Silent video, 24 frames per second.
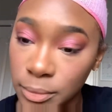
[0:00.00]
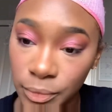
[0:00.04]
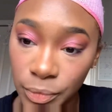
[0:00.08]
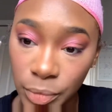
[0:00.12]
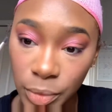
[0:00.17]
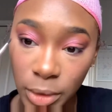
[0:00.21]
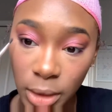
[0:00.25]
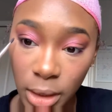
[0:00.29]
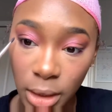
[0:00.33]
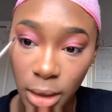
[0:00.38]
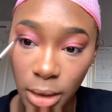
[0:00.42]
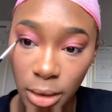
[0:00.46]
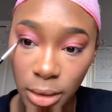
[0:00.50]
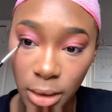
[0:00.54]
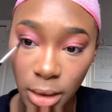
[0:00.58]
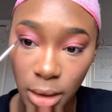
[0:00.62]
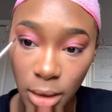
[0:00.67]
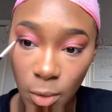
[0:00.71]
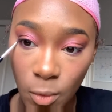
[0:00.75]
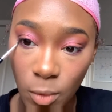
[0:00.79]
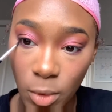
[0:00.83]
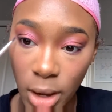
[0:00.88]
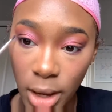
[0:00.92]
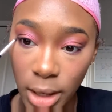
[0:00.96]
And then
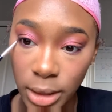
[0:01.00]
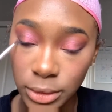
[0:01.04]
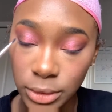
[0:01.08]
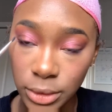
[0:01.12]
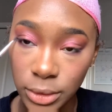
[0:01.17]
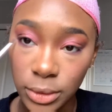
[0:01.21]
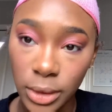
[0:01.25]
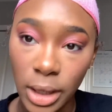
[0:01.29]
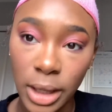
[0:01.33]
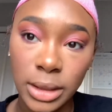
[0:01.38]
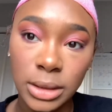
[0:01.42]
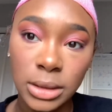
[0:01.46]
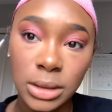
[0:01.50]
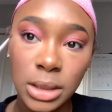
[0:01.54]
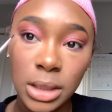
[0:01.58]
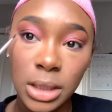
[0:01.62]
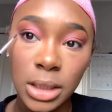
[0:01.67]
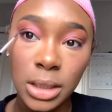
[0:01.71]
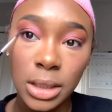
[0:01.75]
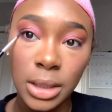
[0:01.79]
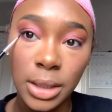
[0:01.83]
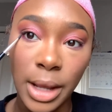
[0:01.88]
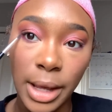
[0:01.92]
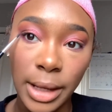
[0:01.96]
what I do, I
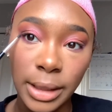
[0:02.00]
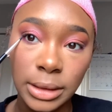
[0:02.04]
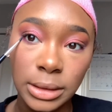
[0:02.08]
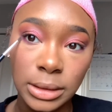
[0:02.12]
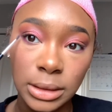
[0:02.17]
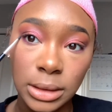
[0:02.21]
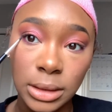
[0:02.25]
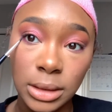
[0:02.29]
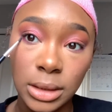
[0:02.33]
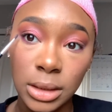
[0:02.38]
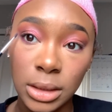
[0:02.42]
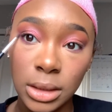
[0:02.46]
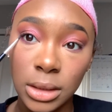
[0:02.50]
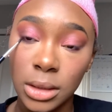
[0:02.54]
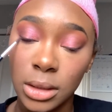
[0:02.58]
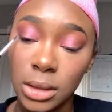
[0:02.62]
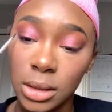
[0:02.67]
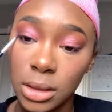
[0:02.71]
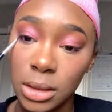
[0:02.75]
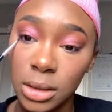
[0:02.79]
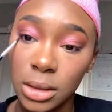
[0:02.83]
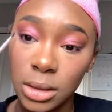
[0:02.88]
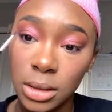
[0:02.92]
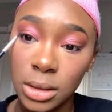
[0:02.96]
connect it,
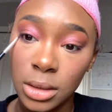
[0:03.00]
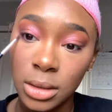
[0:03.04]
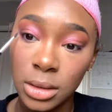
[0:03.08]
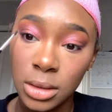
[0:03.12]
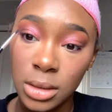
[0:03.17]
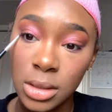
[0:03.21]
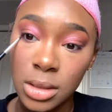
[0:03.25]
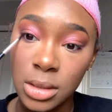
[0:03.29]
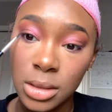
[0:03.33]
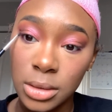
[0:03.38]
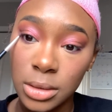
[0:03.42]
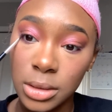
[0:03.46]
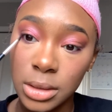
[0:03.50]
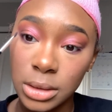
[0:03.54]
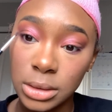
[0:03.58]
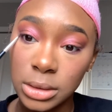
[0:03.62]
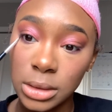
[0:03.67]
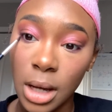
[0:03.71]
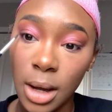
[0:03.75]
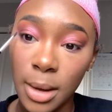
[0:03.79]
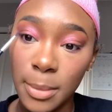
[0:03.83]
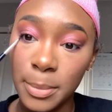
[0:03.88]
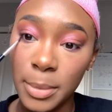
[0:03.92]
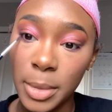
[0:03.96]
the
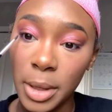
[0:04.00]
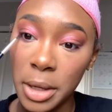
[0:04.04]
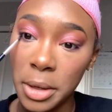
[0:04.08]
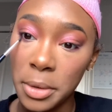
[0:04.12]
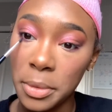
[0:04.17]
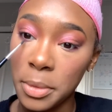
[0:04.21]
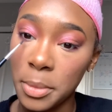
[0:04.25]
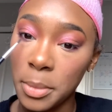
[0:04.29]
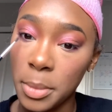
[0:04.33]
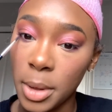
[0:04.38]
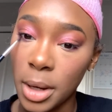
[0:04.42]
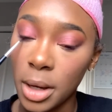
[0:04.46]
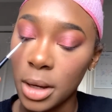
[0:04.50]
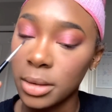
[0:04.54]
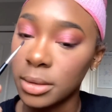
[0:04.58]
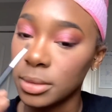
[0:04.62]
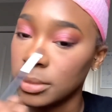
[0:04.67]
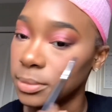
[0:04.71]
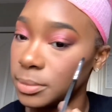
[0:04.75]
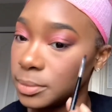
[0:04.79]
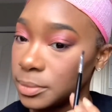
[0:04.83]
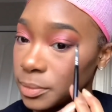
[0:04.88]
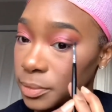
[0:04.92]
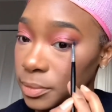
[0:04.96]
top and the bottom.
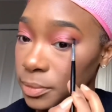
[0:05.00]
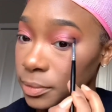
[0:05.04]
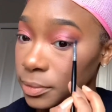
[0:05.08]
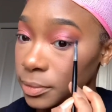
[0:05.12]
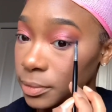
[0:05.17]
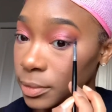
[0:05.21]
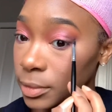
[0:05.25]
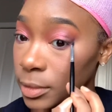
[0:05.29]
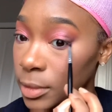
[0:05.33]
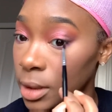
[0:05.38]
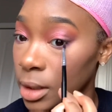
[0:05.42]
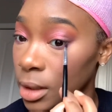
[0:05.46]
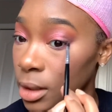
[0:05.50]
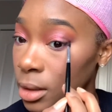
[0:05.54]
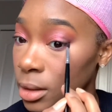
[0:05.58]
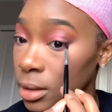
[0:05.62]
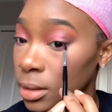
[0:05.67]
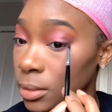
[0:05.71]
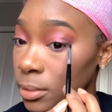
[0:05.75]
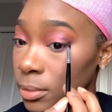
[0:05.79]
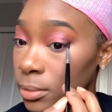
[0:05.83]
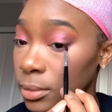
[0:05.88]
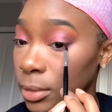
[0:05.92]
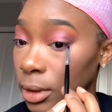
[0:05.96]

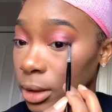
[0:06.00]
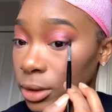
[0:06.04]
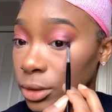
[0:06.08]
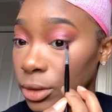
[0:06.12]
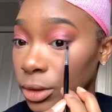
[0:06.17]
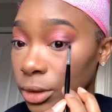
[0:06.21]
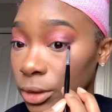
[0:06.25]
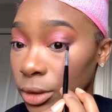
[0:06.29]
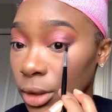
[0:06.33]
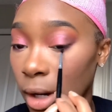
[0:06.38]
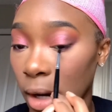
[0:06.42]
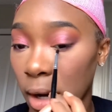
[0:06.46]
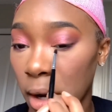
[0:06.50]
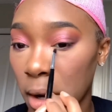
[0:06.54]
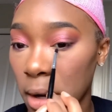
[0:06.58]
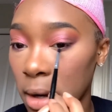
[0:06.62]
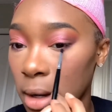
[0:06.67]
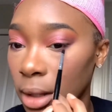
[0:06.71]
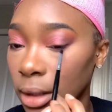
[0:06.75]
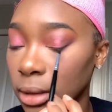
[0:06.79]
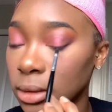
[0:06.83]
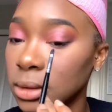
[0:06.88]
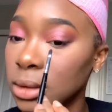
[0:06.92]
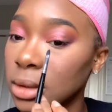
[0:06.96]
Make sure they're
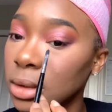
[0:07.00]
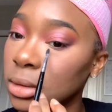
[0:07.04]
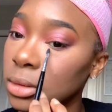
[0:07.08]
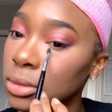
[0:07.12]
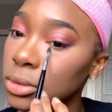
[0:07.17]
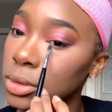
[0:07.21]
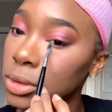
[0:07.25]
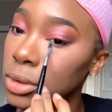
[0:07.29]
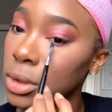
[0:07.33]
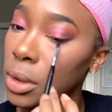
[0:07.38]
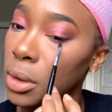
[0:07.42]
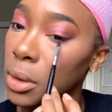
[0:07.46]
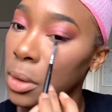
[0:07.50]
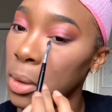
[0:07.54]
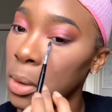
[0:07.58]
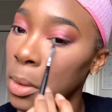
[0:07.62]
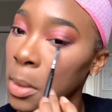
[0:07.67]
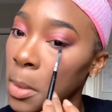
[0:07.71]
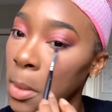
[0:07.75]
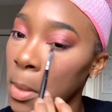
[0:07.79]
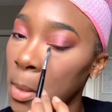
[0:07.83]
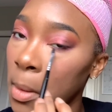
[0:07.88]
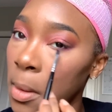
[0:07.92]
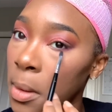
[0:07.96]
connected so
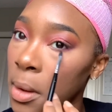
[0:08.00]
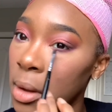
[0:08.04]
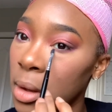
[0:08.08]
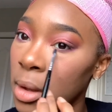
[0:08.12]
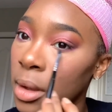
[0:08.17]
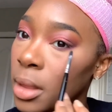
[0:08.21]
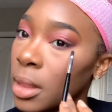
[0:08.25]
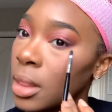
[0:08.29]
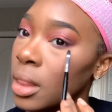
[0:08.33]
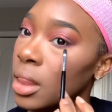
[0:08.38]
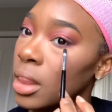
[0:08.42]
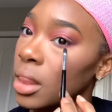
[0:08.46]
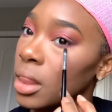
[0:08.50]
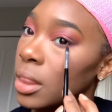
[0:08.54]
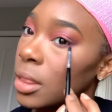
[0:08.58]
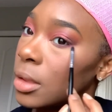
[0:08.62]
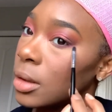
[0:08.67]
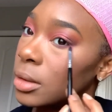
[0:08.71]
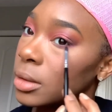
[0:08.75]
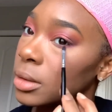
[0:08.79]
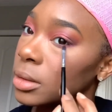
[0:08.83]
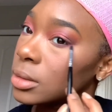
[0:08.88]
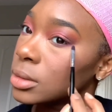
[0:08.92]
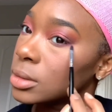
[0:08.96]

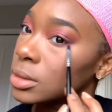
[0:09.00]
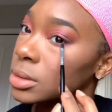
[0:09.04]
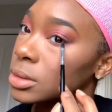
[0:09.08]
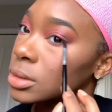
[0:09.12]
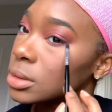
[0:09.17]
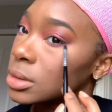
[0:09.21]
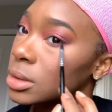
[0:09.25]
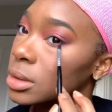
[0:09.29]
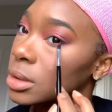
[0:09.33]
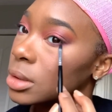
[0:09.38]
looks